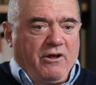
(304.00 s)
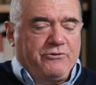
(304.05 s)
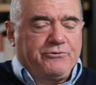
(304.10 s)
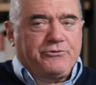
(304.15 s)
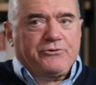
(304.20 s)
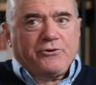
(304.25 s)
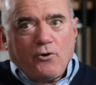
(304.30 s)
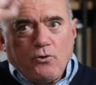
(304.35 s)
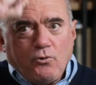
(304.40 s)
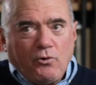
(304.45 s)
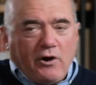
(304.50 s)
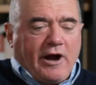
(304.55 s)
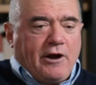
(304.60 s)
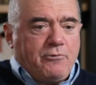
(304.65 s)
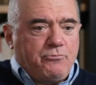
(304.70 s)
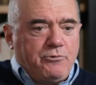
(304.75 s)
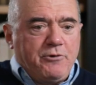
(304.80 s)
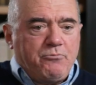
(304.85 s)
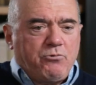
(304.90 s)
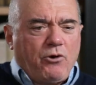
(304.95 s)
So I
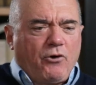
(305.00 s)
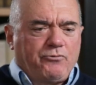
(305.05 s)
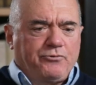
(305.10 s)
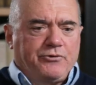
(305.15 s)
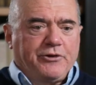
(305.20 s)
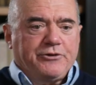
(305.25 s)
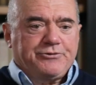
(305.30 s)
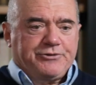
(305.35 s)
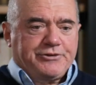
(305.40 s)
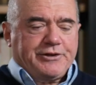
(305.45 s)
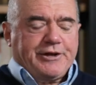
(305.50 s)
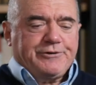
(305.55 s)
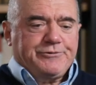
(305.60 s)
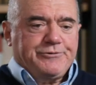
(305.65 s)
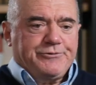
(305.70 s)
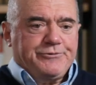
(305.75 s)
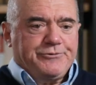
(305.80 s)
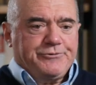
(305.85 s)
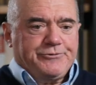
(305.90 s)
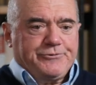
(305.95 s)
rewrote the
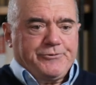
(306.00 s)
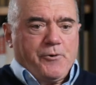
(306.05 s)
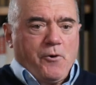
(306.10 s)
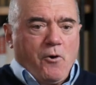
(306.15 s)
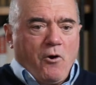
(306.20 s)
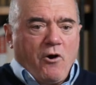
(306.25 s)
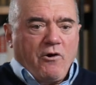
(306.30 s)
sentence